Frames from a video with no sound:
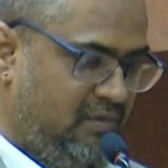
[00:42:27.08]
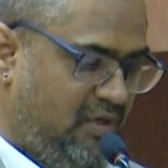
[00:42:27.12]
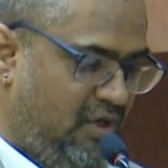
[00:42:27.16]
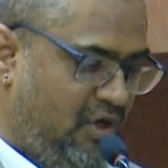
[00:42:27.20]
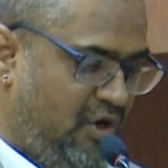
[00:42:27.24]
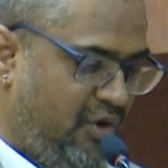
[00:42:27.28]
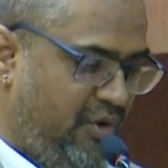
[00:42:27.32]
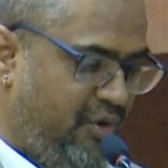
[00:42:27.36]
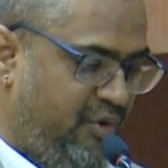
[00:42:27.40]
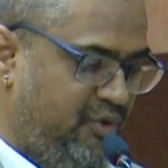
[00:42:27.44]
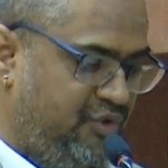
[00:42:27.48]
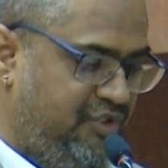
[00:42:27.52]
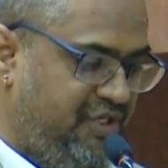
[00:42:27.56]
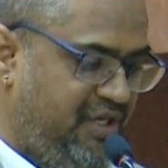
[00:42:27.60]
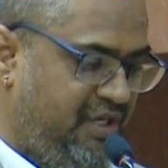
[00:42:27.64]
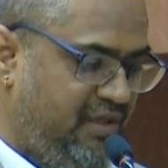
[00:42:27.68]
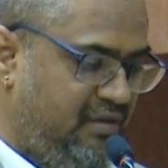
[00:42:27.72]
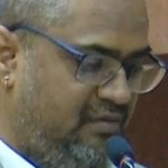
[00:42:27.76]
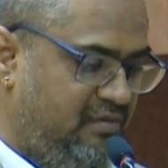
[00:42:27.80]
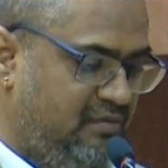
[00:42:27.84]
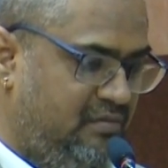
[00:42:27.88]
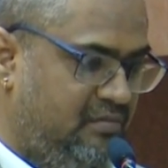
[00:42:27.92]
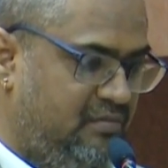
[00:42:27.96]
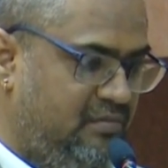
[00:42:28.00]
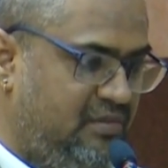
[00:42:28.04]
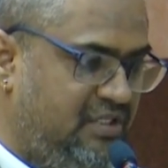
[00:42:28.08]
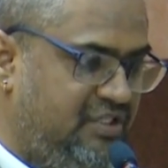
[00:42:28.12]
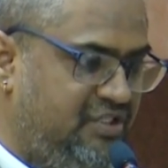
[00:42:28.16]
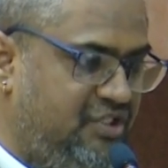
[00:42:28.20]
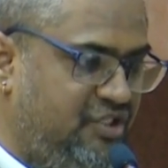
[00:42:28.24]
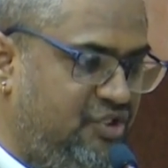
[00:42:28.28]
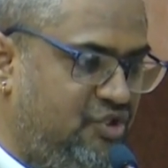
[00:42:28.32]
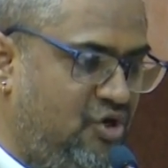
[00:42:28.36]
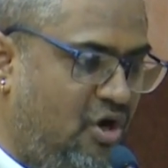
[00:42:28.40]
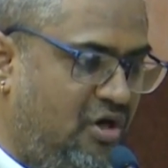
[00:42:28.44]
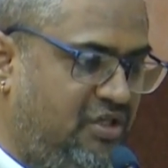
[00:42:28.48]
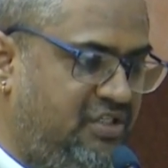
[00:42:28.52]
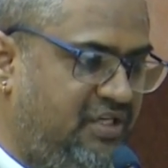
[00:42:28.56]
Now you see, this
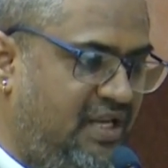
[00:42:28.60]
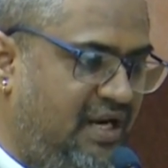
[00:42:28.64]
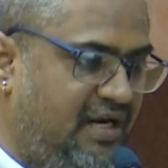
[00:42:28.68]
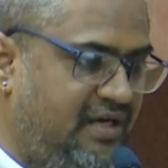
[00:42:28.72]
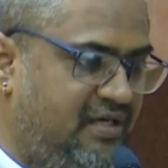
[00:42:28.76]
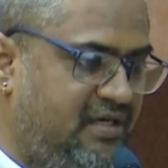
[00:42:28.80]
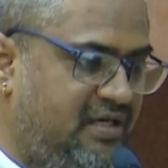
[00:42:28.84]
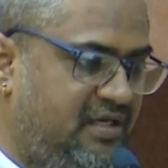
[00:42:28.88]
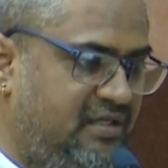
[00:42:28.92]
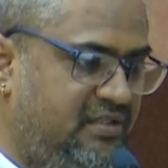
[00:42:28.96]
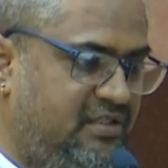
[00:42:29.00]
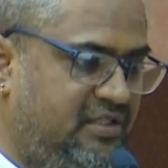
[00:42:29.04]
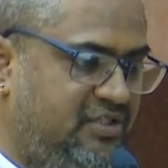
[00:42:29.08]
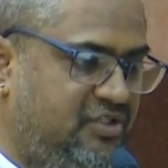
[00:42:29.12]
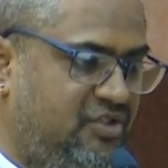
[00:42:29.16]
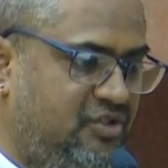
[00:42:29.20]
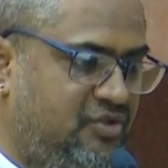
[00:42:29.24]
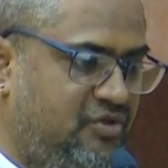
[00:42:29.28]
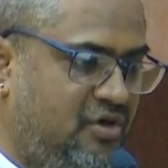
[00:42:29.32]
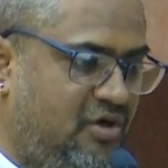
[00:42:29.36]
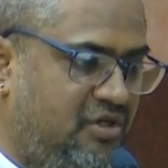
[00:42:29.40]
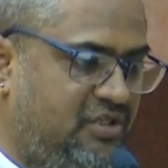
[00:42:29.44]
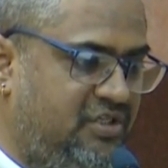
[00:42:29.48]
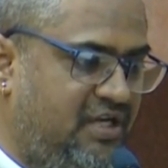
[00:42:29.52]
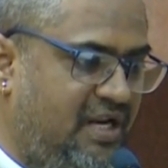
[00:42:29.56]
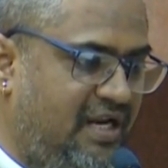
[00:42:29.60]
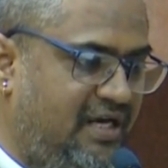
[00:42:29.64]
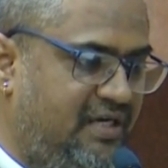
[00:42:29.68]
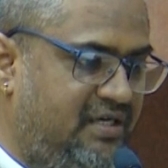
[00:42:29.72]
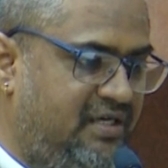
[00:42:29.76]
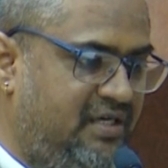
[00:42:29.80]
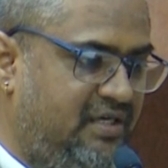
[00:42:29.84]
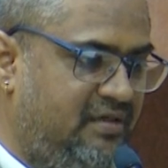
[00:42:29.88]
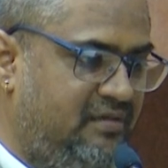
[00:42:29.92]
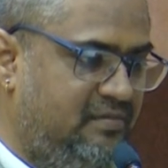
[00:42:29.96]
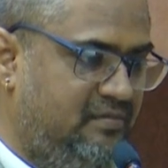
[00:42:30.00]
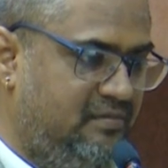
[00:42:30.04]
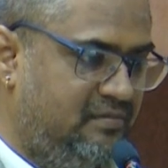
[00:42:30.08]
is not selected, this is not
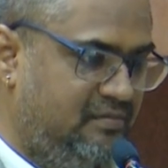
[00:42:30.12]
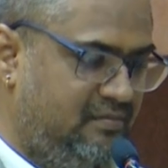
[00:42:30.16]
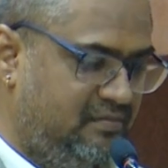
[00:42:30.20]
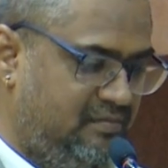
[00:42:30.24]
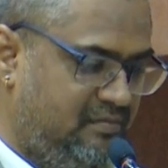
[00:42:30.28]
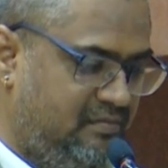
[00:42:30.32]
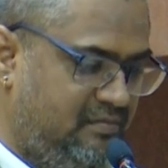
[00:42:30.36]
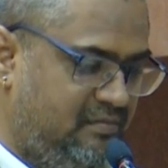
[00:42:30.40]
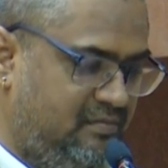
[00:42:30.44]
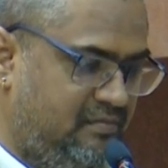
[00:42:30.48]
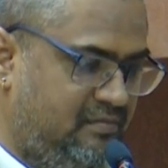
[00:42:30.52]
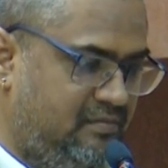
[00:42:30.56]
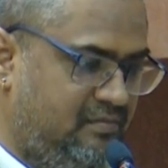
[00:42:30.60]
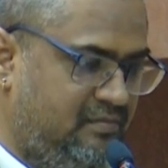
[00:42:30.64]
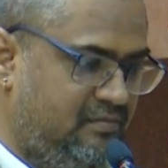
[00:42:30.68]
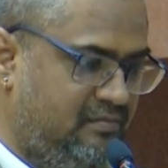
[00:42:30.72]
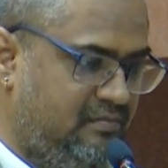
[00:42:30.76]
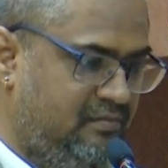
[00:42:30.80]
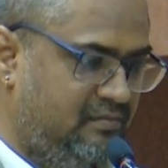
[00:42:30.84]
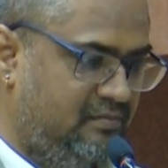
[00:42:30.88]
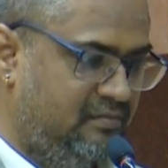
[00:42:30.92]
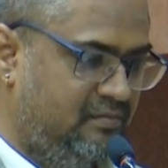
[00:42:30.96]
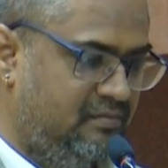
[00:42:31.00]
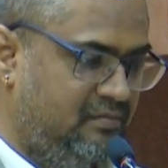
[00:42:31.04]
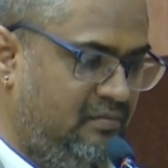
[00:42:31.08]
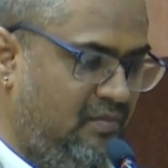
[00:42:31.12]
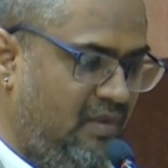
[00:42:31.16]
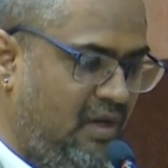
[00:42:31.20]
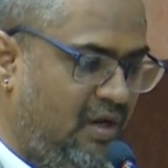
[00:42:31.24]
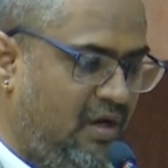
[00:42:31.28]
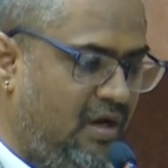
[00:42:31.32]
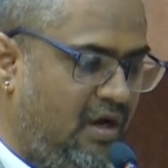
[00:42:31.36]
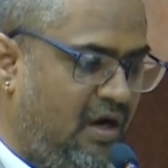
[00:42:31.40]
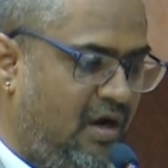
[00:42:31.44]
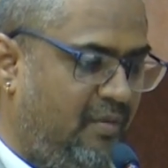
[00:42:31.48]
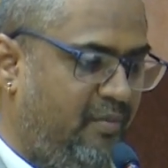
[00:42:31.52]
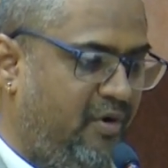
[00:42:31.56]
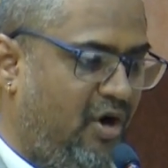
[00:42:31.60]
selected.
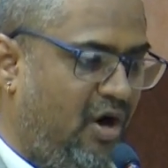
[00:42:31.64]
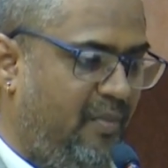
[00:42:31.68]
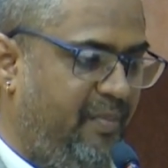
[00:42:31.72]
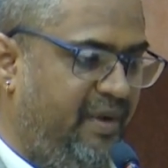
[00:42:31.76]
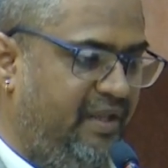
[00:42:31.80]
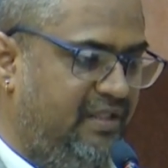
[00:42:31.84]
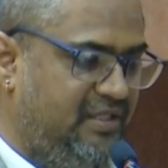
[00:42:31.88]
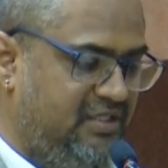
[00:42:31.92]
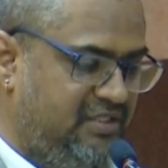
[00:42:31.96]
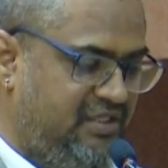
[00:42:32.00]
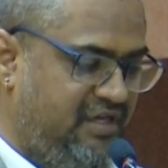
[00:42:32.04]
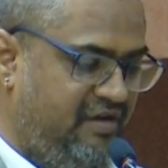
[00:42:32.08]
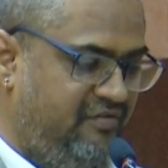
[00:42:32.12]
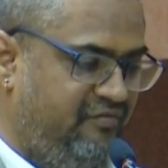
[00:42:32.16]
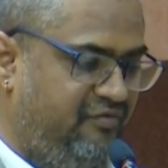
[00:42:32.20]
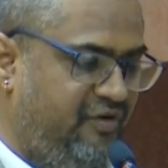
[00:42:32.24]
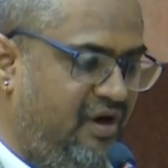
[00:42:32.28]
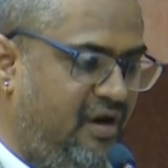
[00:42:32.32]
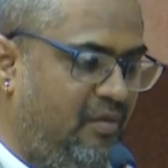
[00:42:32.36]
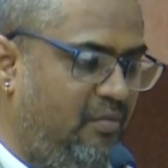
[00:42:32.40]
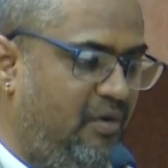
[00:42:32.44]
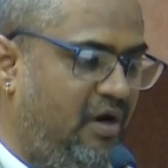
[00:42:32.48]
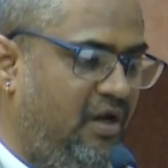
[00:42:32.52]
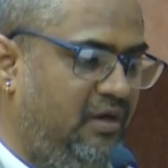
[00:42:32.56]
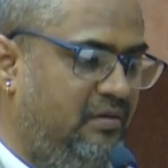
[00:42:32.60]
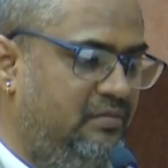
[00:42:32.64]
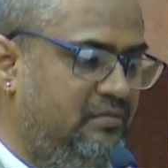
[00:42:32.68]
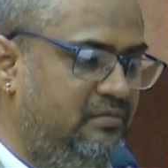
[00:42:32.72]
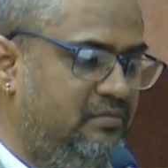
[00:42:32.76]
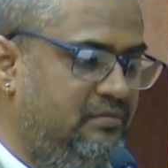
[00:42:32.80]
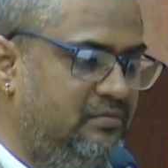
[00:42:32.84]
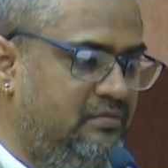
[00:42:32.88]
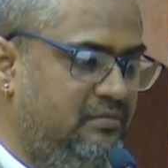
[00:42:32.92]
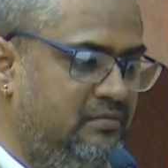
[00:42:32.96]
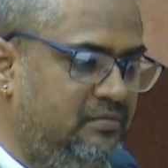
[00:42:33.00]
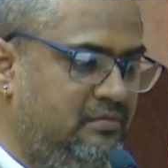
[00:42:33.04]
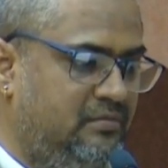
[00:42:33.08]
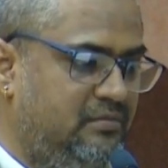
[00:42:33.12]
I am copying the same formula.
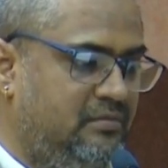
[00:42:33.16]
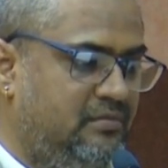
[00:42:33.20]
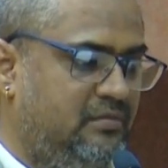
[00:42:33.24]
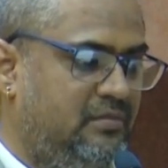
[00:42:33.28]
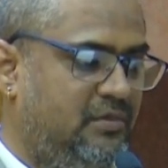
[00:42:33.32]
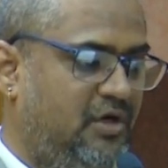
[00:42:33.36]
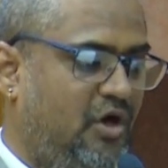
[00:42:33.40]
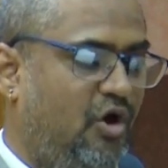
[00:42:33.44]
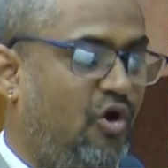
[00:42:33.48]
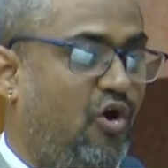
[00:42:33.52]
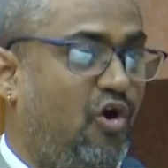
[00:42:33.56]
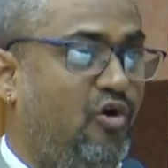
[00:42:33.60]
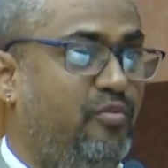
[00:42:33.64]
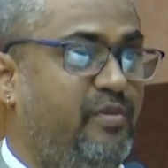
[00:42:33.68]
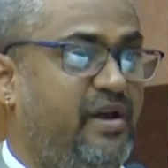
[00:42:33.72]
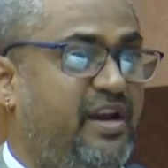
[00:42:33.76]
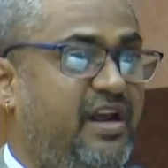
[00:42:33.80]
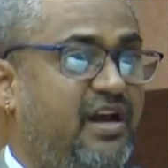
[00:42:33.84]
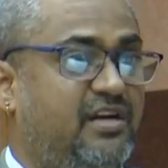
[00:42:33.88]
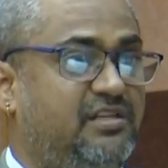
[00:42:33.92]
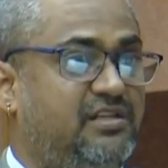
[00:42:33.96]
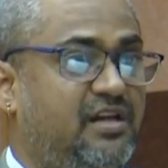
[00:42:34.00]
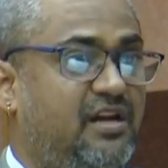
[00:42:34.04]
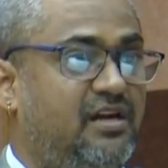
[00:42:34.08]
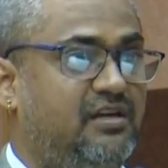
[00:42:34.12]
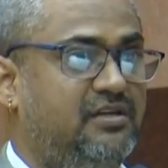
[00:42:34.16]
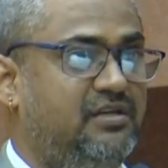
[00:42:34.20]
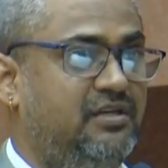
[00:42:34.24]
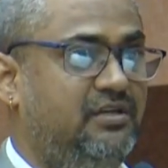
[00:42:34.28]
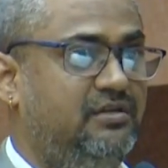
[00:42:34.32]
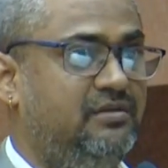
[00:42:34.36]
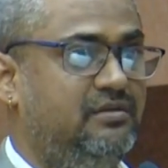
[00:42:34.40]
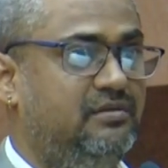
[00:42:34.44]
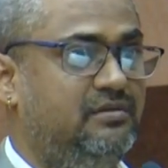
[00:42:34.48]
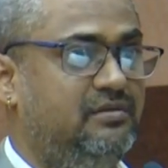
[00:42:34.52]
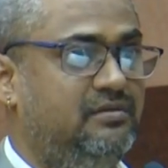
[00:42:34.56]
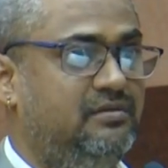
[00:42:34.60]
Now how many are selected?